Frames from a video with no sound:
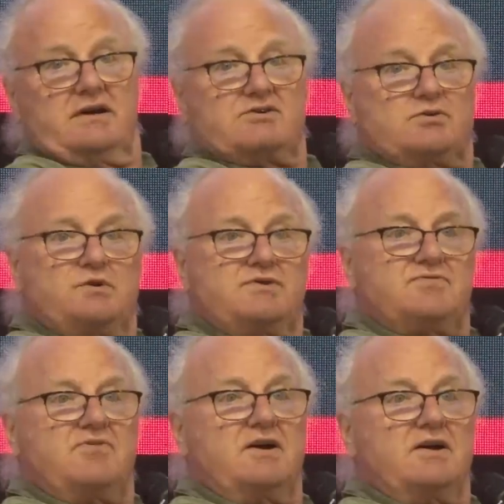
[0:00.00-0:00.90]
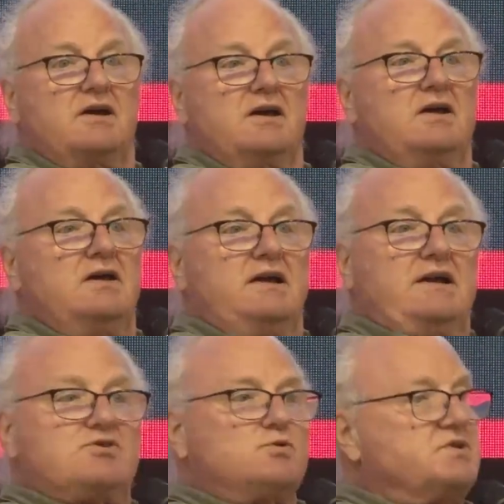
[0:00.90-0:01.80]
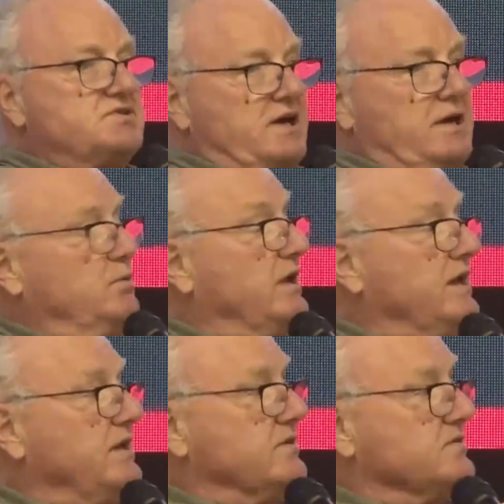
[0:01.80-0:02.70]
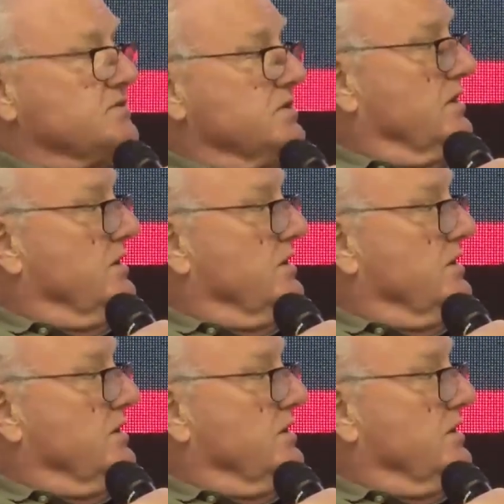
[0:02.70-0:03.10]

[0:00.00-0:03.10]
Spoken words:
and it's always fun, and it's always sad when it ends.